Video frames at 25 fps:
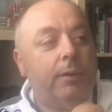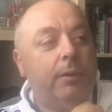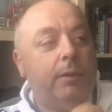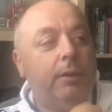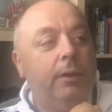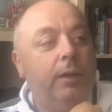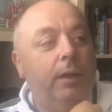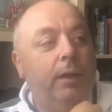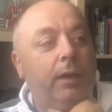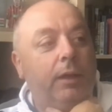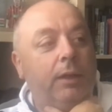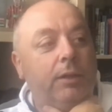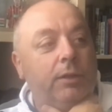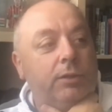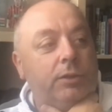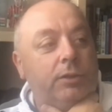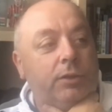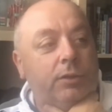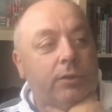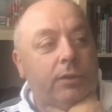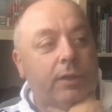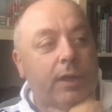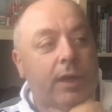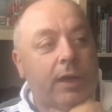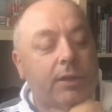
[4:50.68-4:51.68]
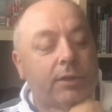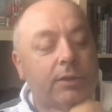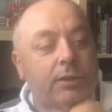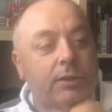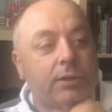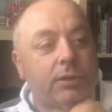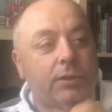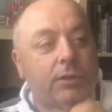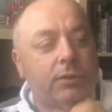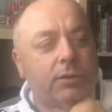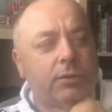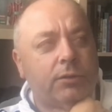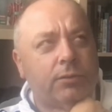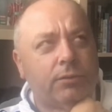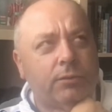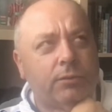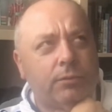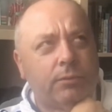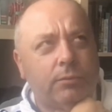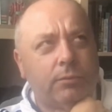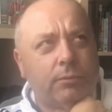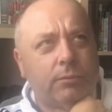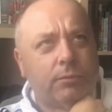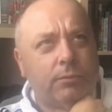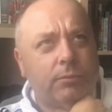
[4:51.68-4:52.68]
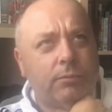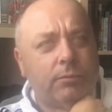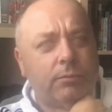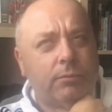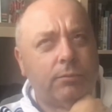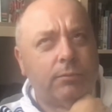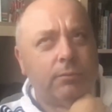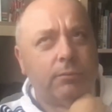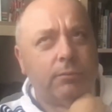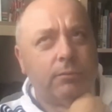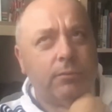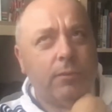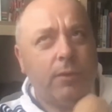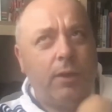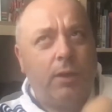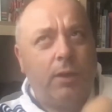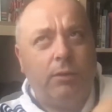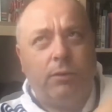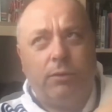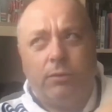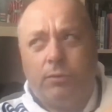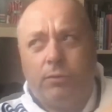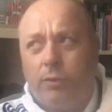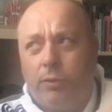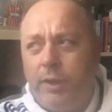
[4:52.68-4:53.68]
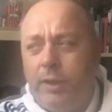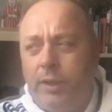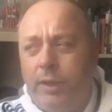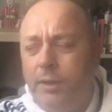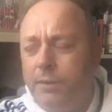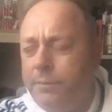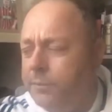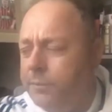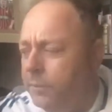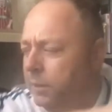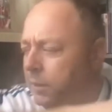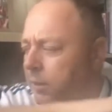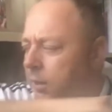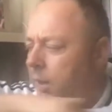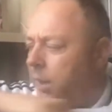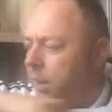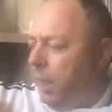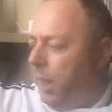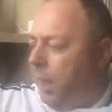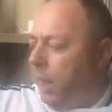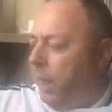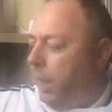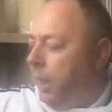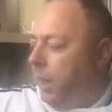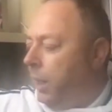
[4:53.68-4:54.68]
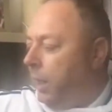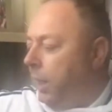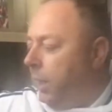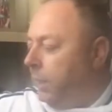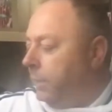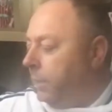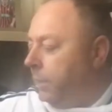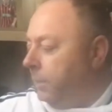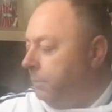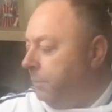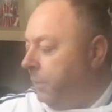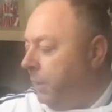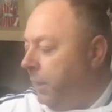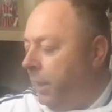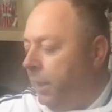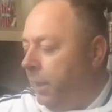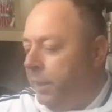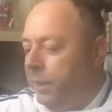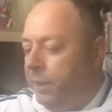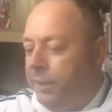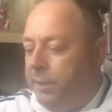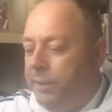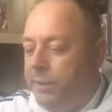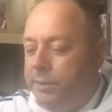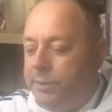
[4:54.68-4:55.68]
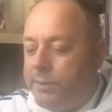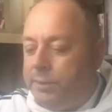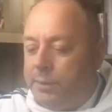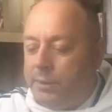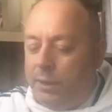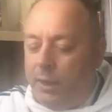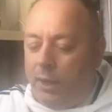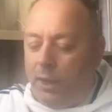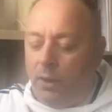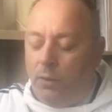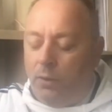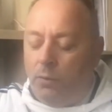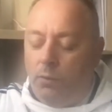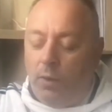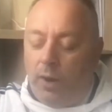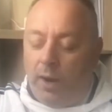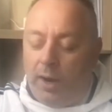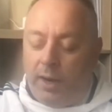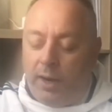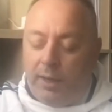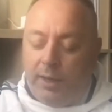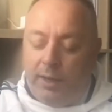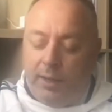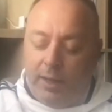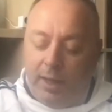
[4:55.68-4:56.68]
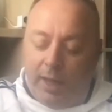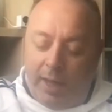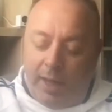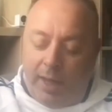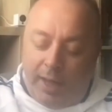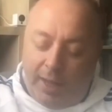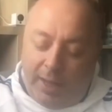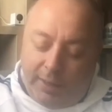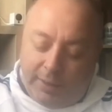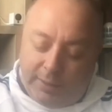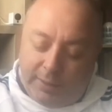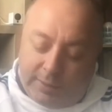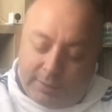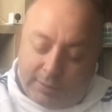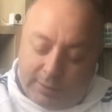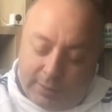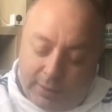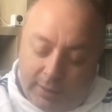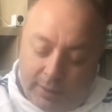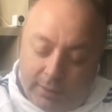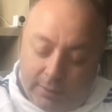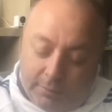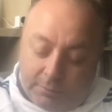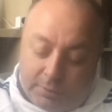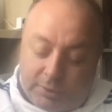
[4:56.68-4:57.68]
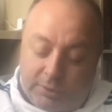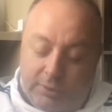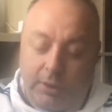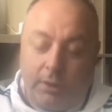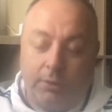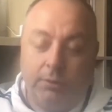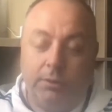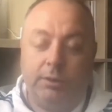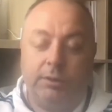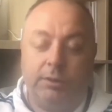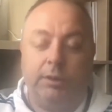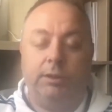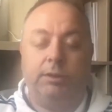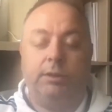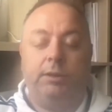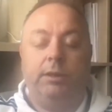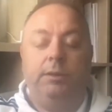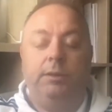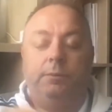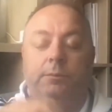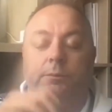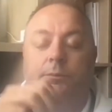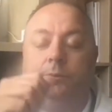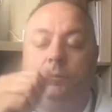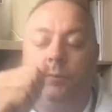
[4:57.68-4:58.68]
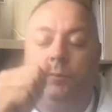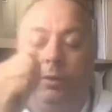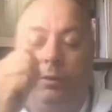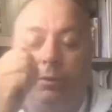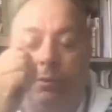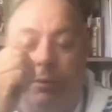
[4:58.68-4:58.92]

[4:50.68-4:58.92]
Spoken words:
in 2003, and they played away at Stoke City, who are